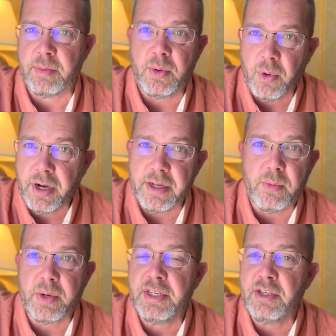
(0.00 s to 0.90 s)
I mean, one,
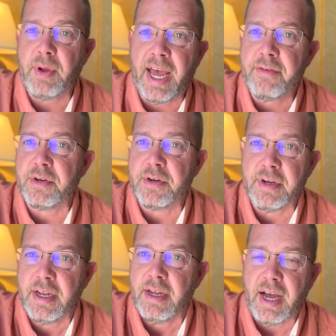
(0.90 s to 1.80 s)
what do I do
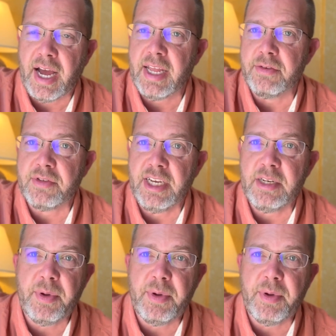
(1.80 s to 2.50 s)
after I have sinned?